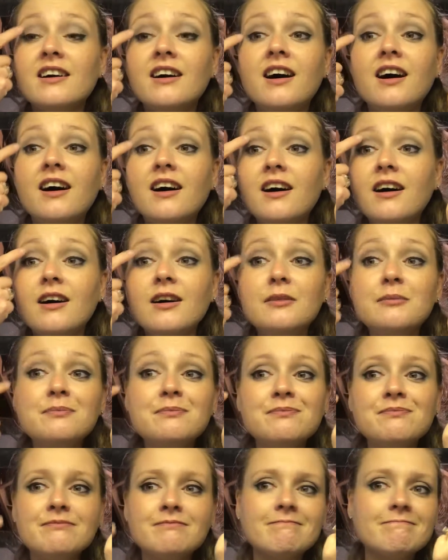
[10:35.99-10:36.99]

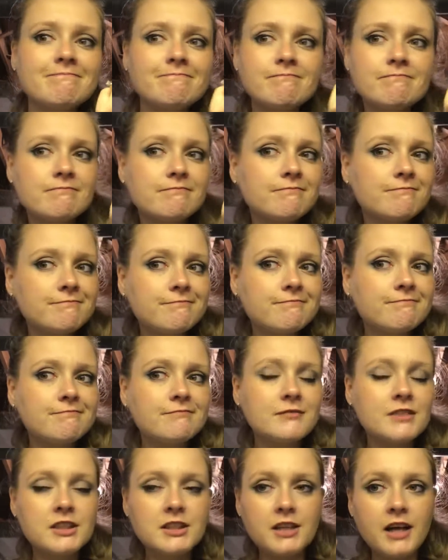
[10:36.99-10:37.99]

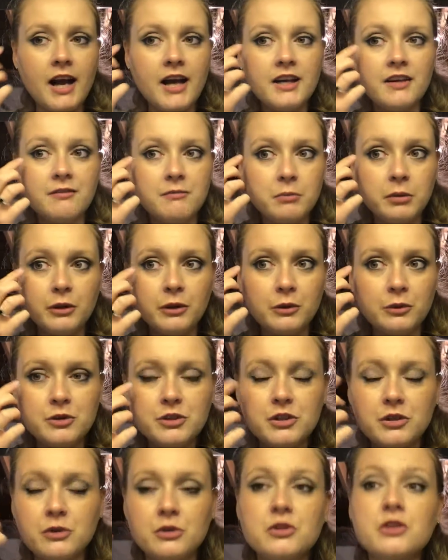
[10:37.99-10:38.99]
it's kind of blue
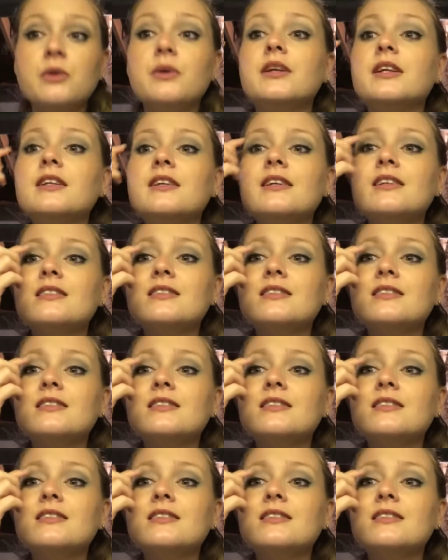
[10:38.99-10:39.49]
too, so it